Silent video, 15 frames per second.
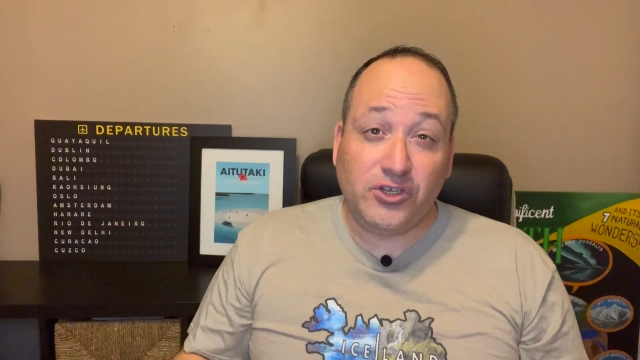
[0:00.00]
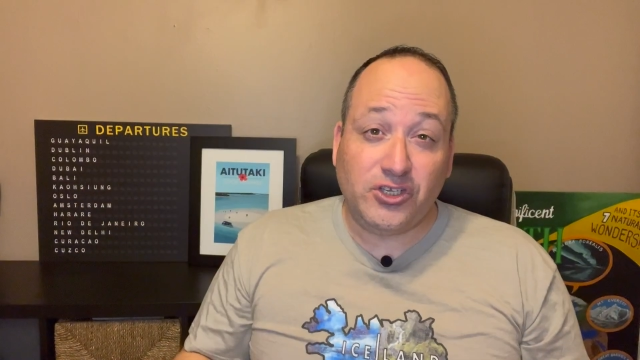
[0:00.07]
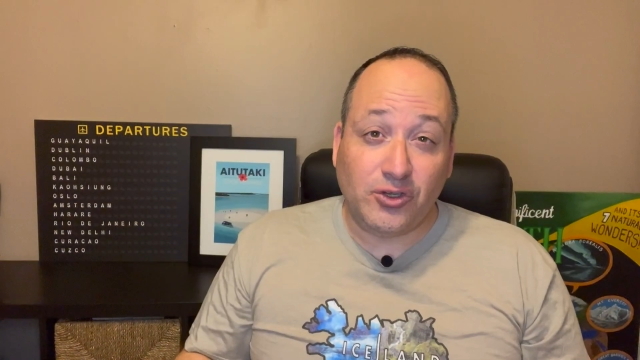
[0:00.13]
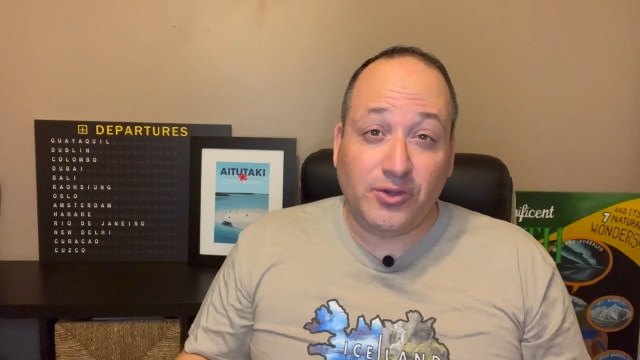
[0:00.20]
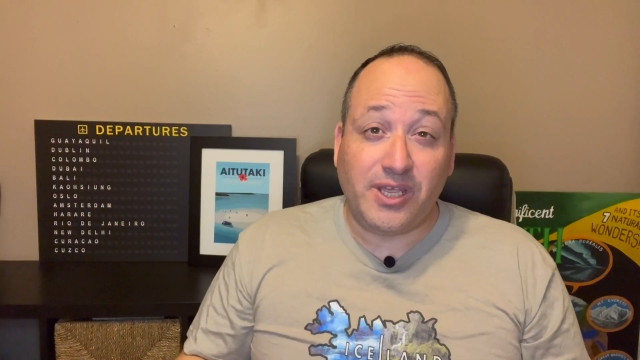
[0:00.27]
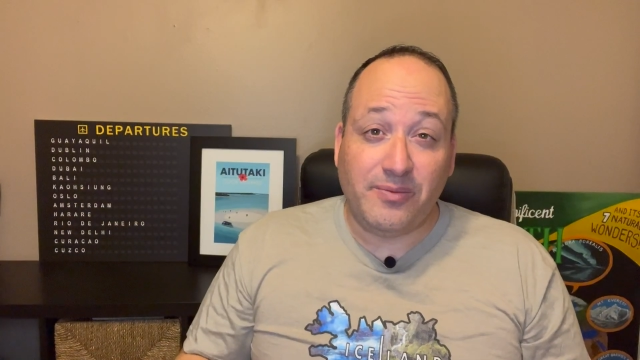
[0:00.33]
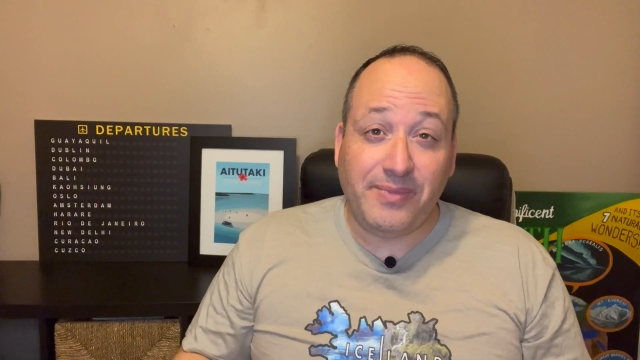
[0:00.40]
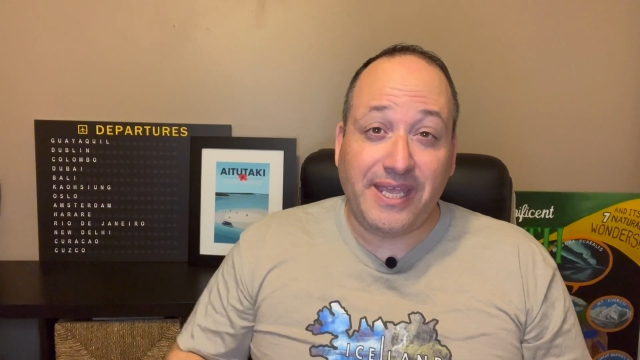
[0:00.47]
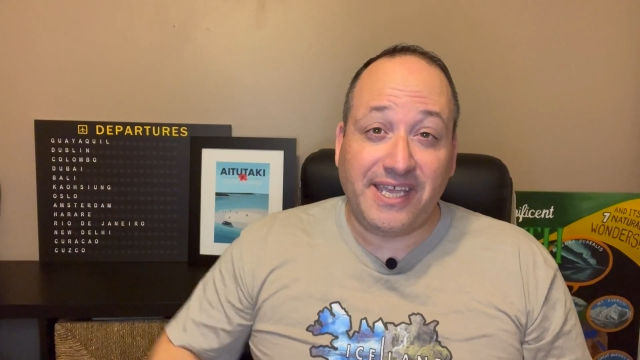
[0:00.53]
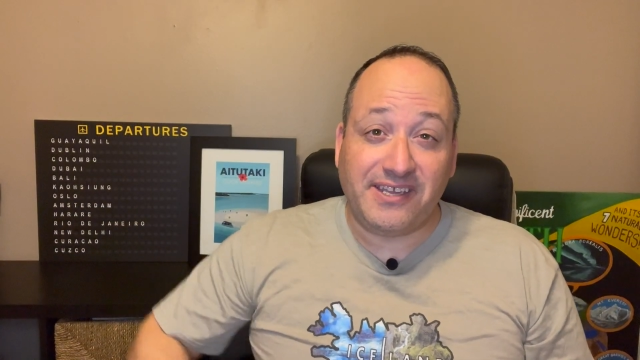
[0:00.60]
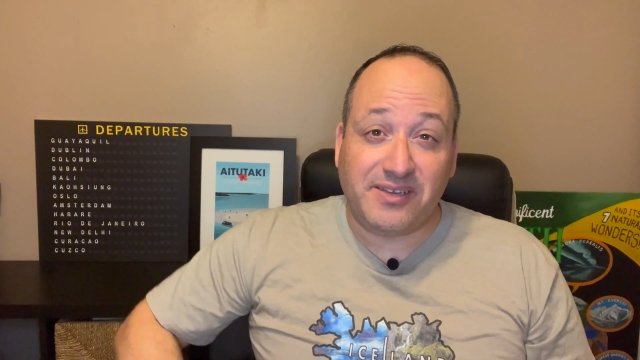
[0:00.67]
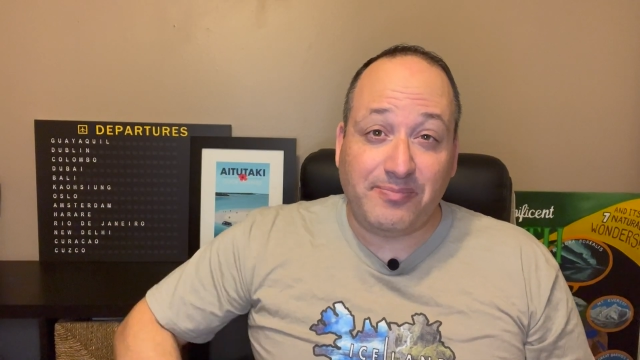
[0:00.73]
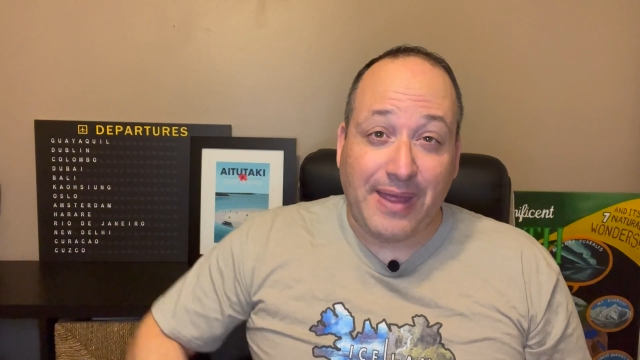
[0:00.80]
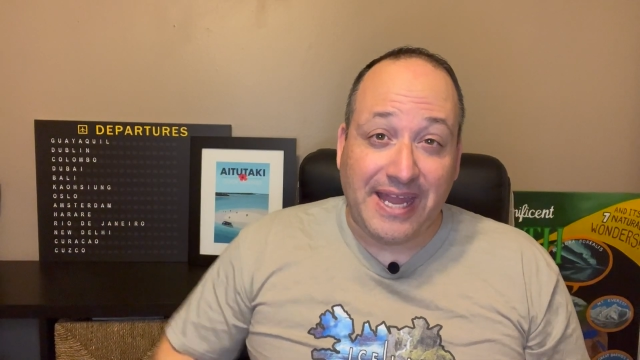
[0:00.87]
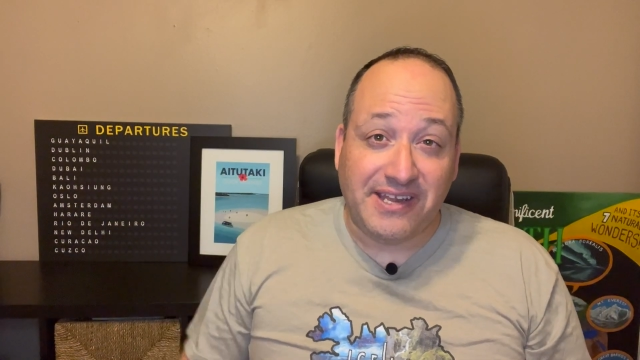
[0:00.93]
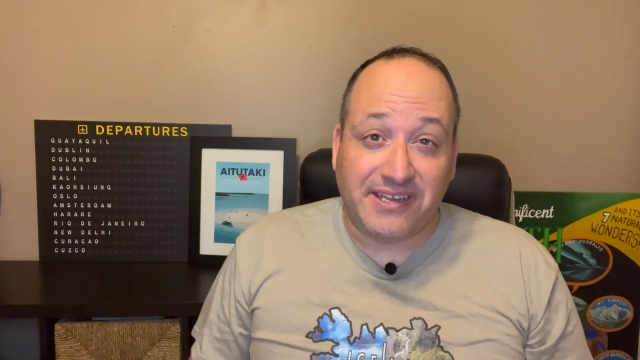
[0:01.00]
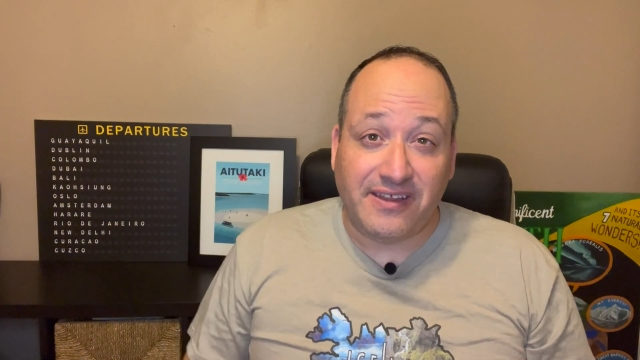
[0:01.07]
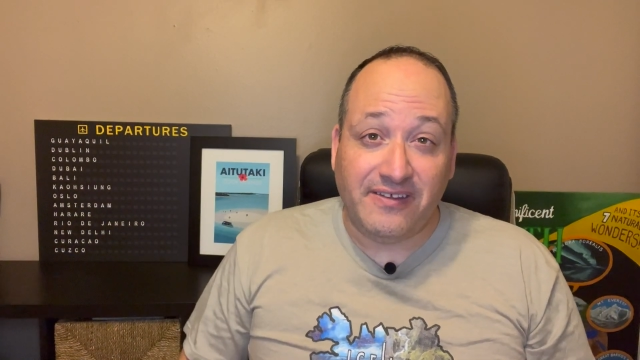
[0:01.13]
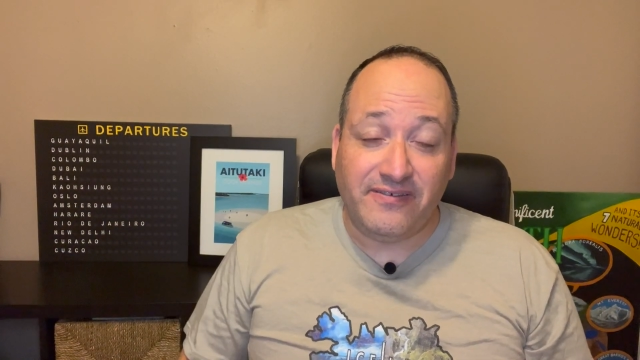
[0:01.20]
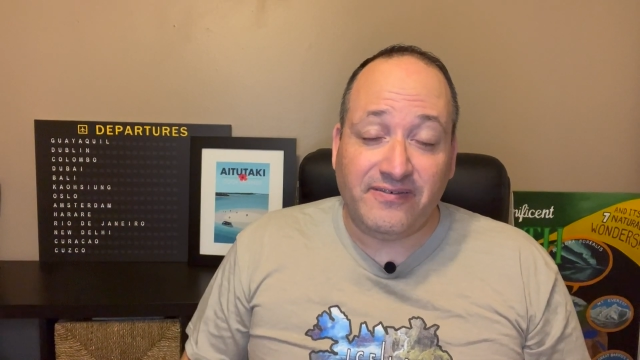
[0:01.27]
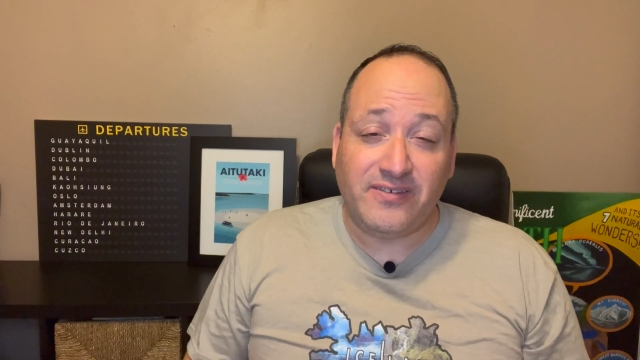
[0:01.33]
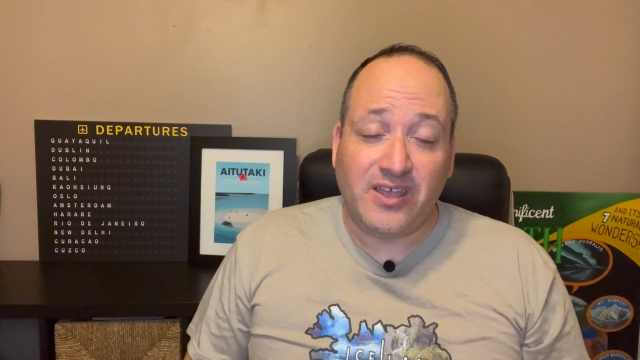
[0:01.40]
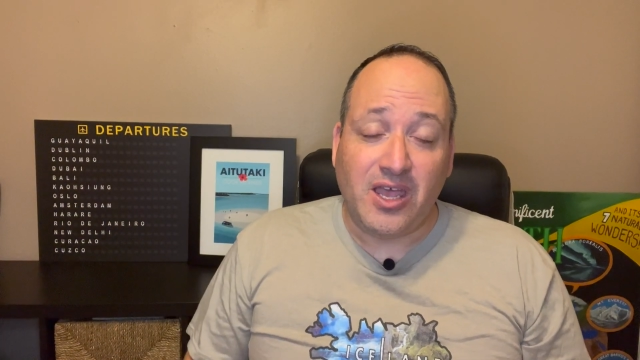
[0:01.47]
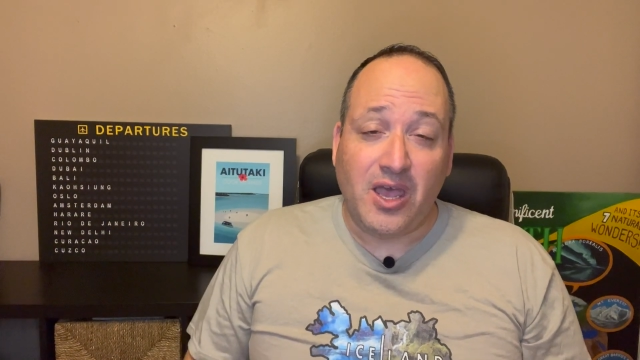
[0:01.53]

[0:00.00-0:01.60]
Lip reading: too can be expensive.